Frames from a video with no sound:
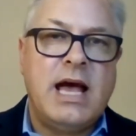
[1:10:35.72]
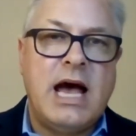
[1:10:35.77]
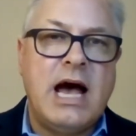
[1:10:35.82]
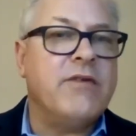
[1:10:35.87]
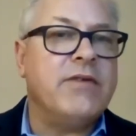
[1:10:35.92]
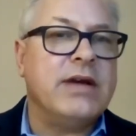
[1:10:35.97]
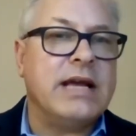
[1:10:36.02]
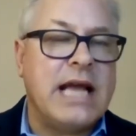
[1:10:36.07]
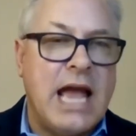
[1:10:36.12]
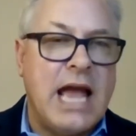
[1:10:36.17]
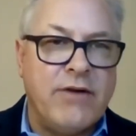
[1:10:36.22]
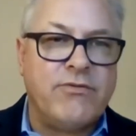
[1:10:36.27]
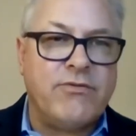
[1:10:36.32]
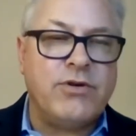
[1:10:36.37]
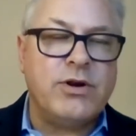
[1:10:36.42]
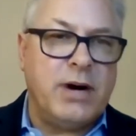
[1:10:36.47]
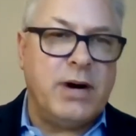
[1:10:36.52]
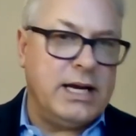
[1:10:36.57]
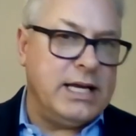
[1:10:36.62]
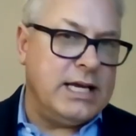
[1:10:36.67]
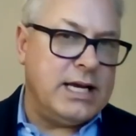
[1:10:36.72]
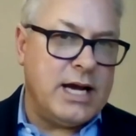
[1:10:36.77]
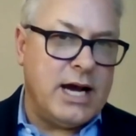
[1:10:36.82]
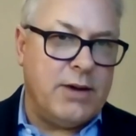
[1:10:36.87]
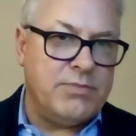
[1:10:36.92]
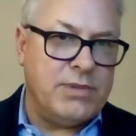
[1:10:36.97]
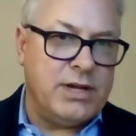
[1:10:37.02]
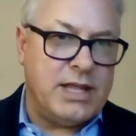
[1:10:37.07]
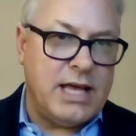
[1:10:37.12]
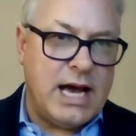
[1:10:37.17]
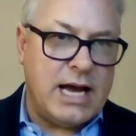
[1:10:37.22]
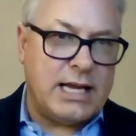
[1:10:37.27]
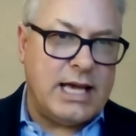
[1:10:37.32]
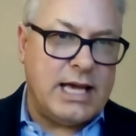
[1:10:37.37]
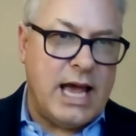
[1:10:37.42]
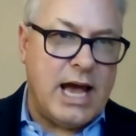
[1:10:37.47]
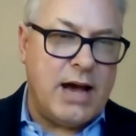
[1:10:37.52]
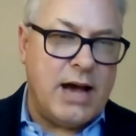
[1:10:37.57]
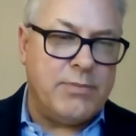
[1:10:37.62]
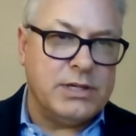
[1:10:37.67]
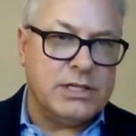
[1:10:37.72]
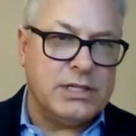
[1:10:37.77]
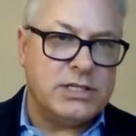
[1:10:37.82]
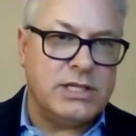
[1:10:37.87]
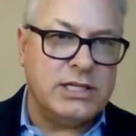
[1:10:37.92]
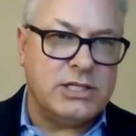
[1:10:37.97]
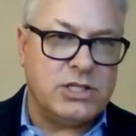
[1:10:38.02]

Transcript: having everybody come to that campus.